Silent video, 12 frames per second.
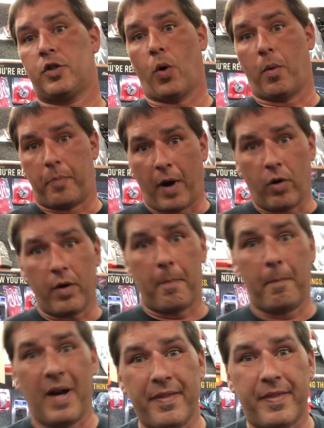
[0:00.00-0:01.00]
So about a
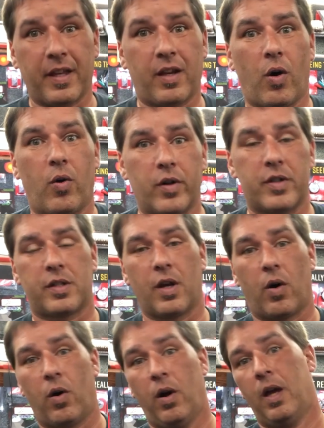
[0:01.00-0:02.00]
month ago or
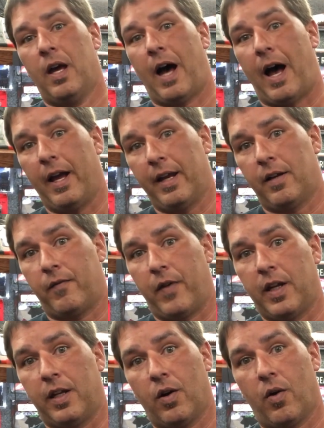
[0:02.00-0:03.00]
so, I had a
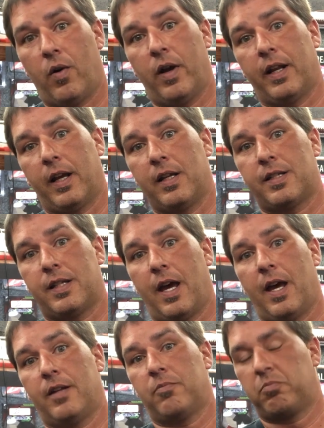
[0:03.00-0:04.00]
video and I
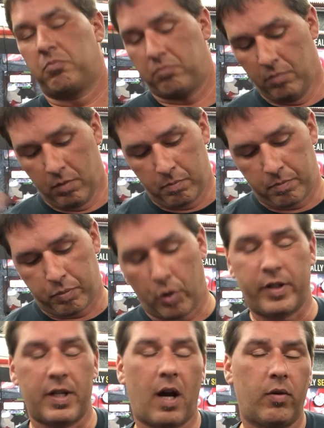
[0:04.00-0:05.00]
said,
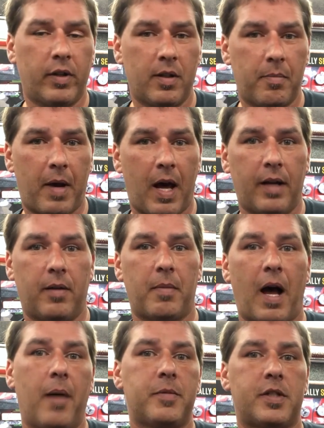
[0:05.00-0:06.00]
put down in the bottom,
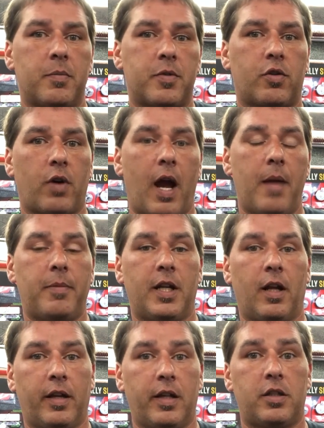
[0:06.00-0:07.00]
I'm subscribed,
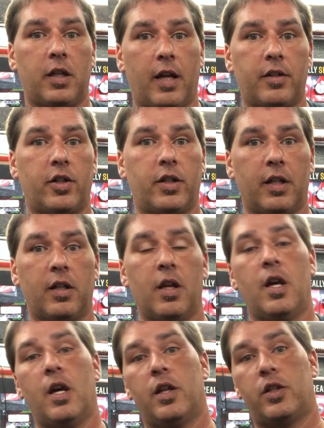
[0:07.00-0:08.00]
and I'll get you entered in
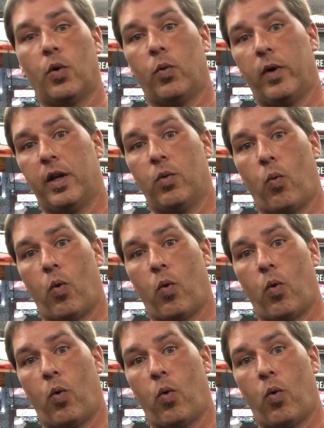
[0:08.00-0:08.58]
to win